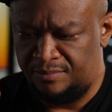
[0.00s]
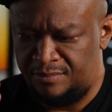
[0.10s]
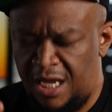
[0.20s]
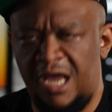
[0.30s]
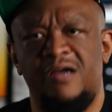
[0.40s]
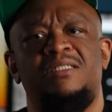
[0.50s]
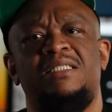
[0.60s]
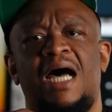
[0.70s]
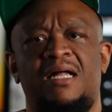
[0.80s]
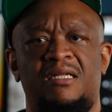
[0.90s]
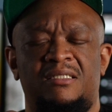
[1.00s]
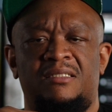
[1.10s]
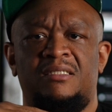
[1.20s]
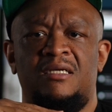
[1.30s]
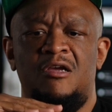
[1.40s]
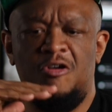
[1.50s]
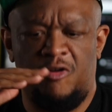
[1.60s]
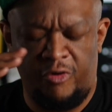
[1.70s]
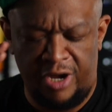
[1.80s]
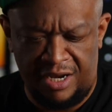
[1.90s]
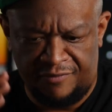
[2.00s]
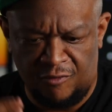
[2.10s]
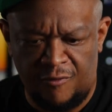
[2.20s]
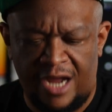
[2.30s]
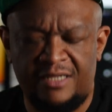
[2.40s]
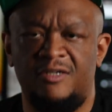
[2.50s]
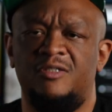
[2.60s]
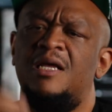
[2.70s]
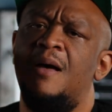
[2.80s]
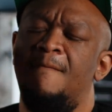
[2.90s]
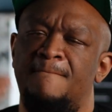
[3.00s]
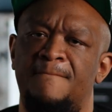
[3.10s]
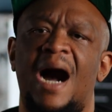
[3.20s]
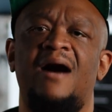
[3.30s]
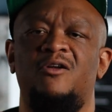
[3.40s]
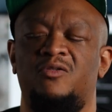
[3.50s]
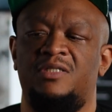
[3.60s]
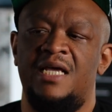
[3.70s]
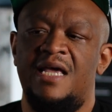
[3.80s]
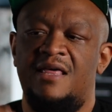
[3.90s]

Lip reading: hairstylists, creative directors, models,